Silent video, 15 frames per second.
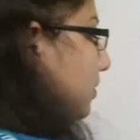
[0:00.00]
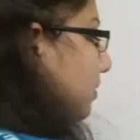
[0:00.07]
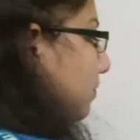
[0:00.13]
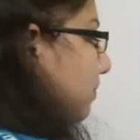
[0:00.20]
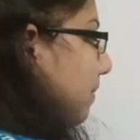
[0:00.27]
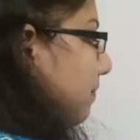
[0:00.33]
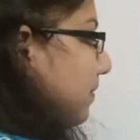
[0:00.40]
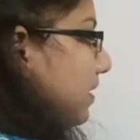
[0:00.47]

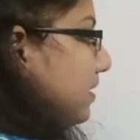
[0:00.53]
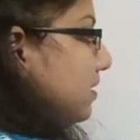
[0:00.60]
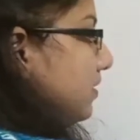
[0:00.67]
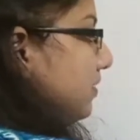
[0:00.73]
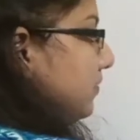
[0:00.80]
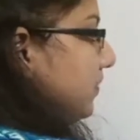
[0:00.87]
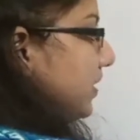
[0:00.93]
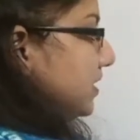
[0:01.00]
public
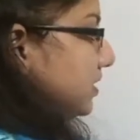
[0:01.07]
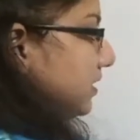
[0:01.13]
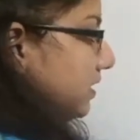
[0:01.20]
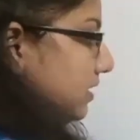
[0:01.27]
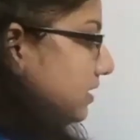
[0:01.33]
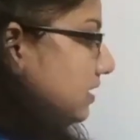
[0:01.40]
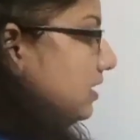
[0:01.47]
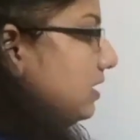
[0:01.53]

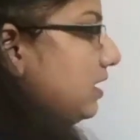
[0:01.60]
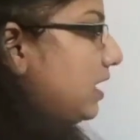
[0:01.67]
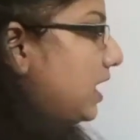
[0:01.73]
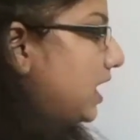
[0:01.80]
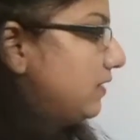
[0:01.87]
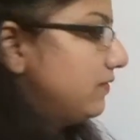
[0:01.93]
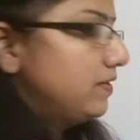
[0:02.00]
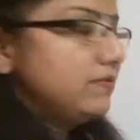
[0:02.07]
facility.
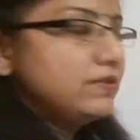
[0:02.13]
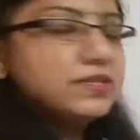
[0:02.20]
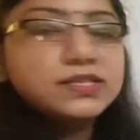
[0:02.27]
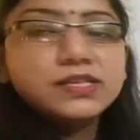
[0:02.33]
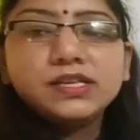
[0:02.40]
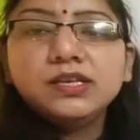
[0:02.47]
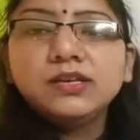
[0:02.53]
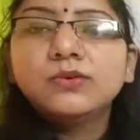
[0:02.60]
Here we will
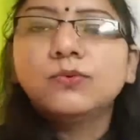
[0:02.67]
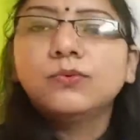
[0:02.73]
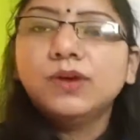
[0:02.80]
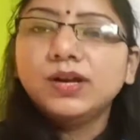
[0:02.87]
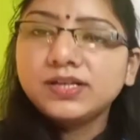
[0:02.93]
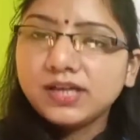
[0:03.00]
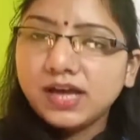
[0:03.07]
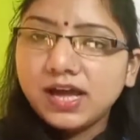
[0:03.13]
see
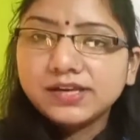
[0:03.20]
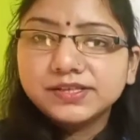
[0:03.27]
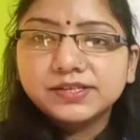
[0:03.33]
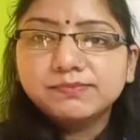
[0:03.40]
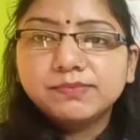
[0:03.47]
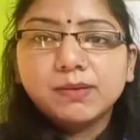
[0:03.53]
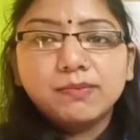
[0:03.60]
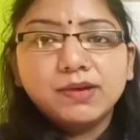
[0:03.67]
what are the
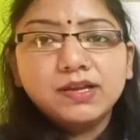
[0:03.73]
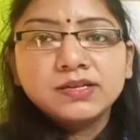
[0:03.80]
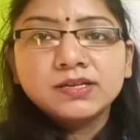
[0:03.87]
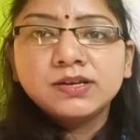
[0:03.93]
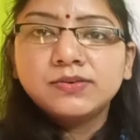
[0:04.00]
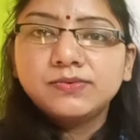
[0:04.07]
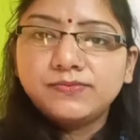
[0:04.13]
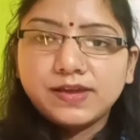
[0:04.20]
public
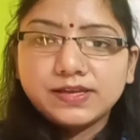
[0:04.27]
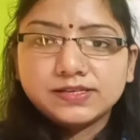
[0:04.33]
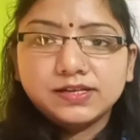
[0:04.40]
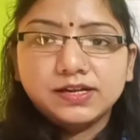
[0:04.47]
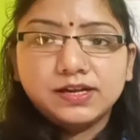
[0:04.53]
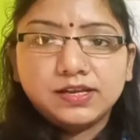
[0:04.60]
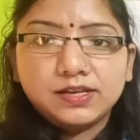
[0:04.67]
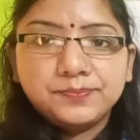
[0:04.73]

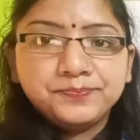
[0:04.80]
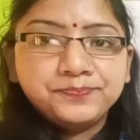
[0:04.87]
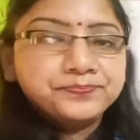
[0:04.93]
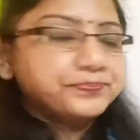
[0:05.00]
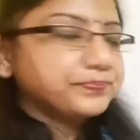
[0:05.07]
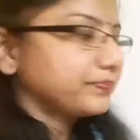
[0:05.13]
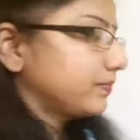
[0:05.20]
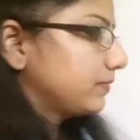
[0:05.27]
facility.
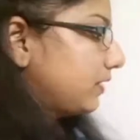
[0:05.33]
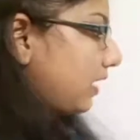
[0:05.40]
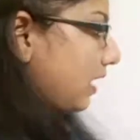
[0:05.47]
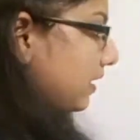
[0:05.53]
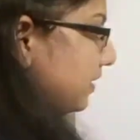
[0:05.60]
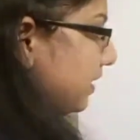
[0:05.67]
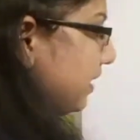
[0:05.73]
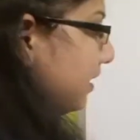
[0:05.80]

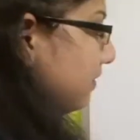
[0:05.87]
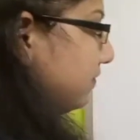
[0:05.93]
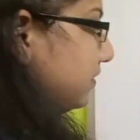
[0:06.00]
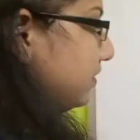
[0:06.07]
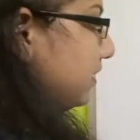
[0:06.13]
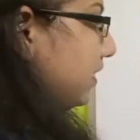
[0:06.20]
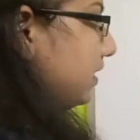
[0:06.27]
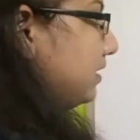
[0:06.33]
And then after
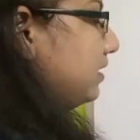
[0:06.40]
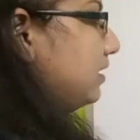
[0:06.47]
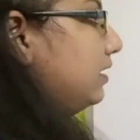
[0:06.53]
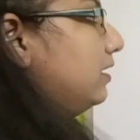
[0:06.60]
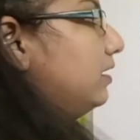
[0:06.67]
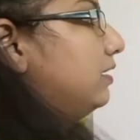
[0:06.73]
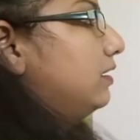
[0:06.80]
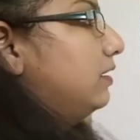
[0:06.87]
that,
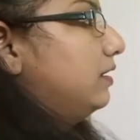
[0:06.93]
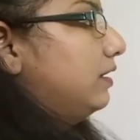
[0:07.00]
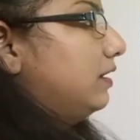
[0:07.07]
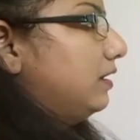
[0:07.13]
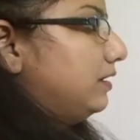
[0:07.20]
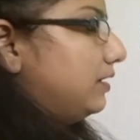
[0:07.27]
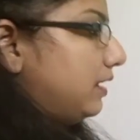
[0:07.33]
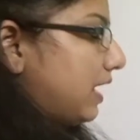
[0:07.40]

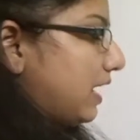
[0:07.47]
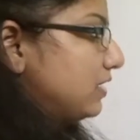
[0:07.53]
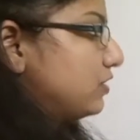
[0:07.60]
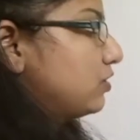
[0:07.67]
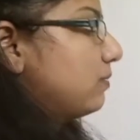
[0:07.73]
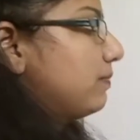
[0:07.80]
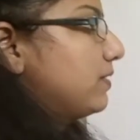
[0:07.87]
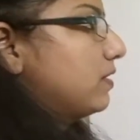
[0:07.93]
in the last
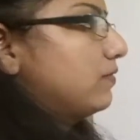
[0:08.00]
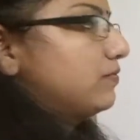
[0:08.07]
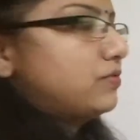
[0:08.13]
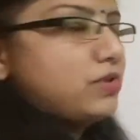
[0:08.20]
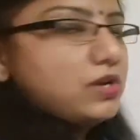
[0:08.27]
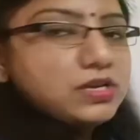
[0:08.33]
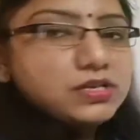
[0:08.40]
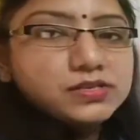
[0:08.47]
topic of
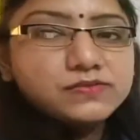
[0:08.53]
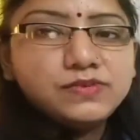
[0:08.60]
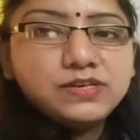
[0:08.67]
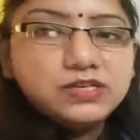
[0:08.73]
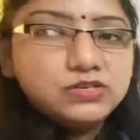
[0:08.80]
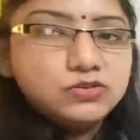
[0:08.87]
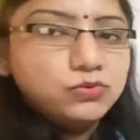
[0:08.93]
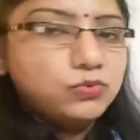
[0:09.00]
today's
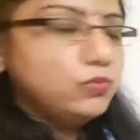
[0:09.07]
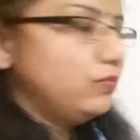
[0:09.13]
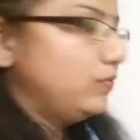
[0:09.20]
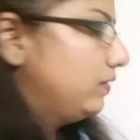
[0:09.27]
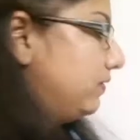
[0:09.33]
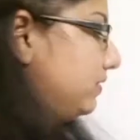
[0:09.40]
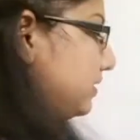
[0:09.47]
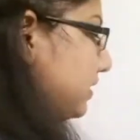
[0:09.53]
video, we
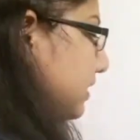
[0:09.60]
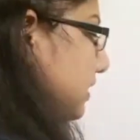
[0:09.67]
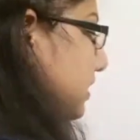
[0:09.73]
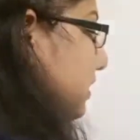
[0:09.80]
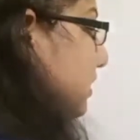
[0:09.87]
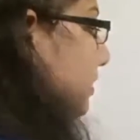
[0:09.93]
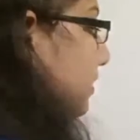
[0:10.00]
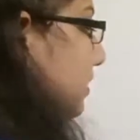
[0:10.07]
will
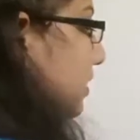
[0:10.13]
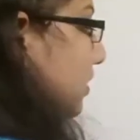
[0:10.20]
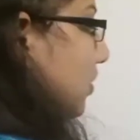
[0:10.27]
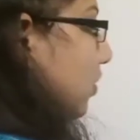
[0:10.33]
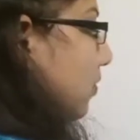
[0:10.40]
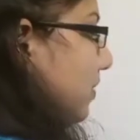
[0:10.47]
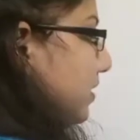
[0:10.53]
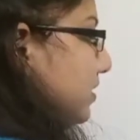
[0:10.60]
see the
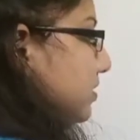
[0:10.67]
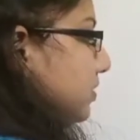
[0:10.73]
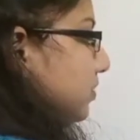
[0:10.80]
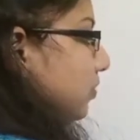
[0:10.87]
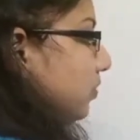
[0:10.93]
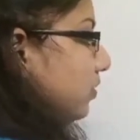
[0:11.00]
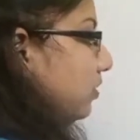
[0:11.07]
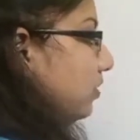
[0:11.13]
government's
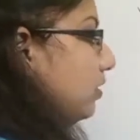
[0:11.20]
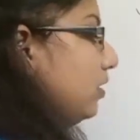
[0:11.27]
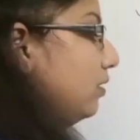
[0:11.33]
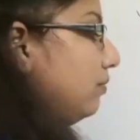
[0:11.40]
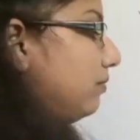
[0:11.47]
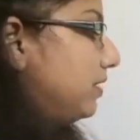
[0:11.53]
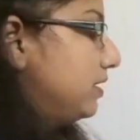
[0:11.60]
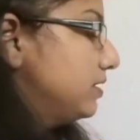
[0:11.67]
role.
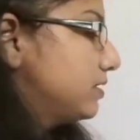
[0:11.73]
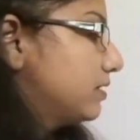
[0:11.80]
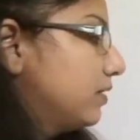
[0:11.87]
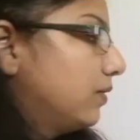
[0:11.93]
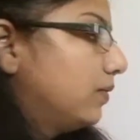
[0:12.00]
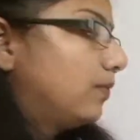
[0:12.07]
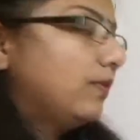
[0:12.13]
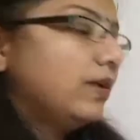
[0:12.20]
Means
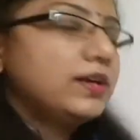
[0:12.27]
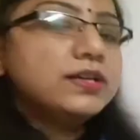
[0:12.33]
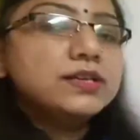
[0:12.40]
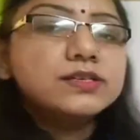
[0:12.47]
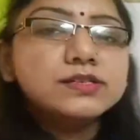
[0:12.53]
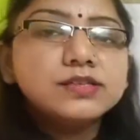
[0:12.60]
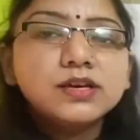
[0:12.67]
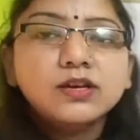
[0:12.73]
what
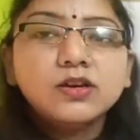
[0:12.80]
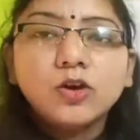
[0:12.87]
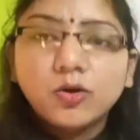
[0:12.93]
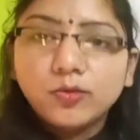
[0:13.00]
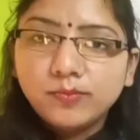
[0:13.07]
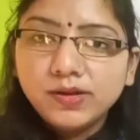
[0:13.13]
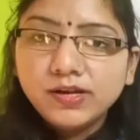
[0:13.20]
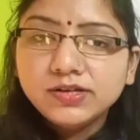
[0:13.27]
is the
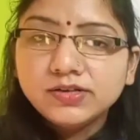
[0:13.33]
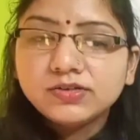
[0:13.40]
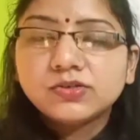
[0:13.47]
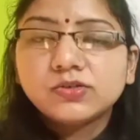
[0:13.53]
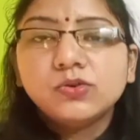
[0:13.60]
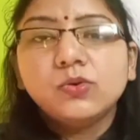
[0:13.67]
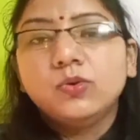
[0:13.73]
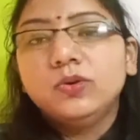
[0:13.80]
government
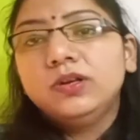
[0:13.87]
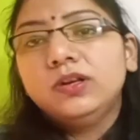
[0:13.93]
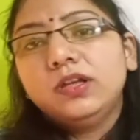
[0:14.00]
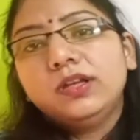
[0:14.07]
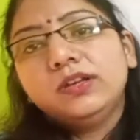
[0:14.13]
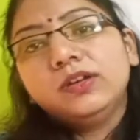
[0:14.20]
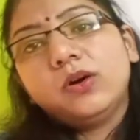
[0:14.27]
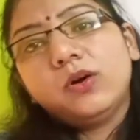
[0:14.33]
role
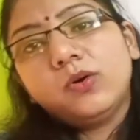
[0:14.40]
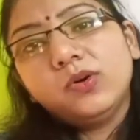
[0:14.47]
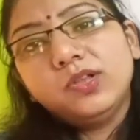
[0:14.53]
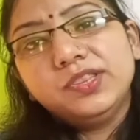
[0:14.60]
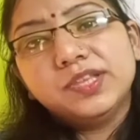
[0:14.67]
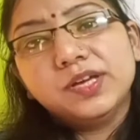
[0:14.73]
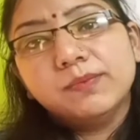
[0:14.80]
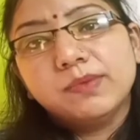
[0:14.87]
in all
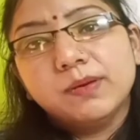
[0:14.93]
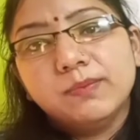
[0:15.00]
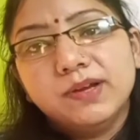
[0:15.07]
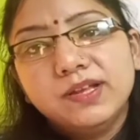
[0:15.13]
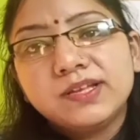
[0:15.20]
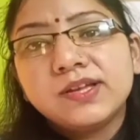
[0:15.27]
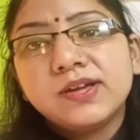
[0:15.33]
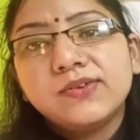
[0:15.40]
the
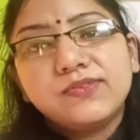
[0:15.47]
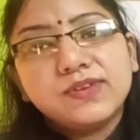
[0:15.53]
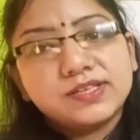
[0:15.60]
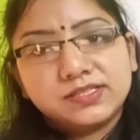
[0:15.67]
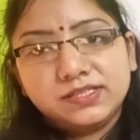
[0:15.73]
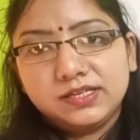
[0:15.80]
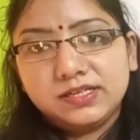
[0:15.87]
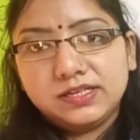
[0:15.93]
public
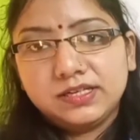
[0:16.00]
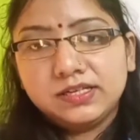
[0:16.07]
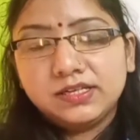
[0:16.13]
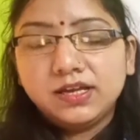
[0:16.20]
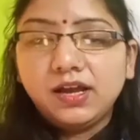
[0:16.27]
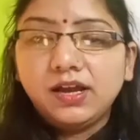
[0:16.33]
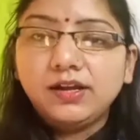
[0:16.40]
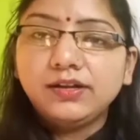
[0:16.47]
facility
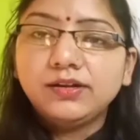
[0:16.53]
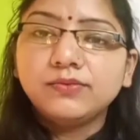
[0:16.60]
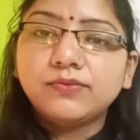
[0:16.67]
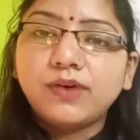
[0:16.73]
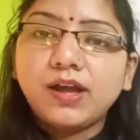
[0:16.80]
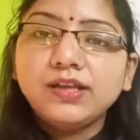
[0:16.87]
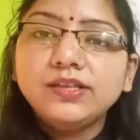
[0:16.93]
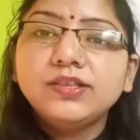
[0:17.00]
and
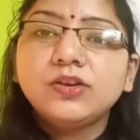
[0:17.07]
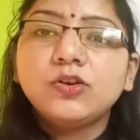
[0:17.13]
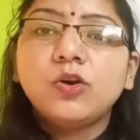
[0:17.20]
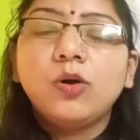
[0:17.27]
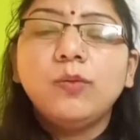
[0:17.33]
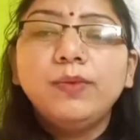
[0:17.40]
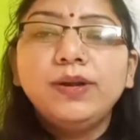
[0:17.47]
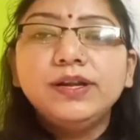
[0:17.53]
why the
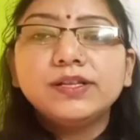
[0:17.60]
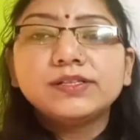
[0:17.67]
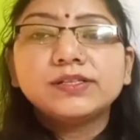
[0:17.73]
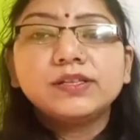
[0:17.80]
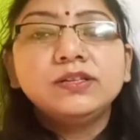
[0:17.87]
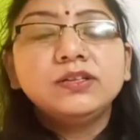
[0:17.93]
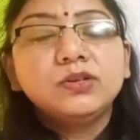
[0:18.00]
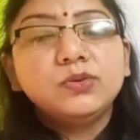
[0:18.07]
government is
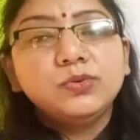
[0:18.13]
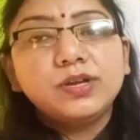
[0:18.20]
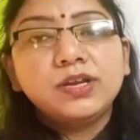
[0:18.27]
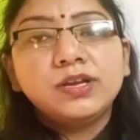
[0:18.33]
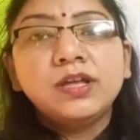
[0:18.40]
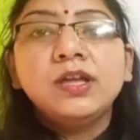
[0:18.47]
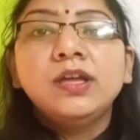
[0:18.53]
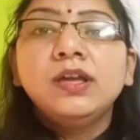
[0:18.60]
included
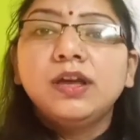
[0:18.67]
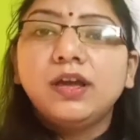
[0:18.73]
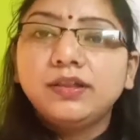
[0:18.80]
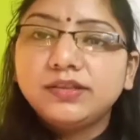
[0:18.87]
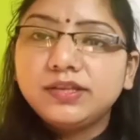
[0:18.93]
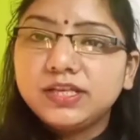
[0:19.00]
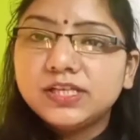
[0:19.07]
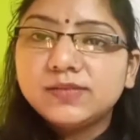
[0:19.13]
in
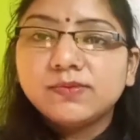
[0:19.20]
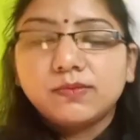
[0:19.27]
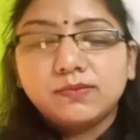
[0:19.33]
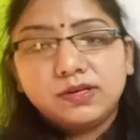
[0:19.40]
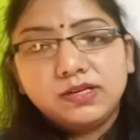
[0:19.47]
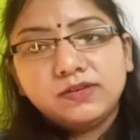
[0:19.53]
these public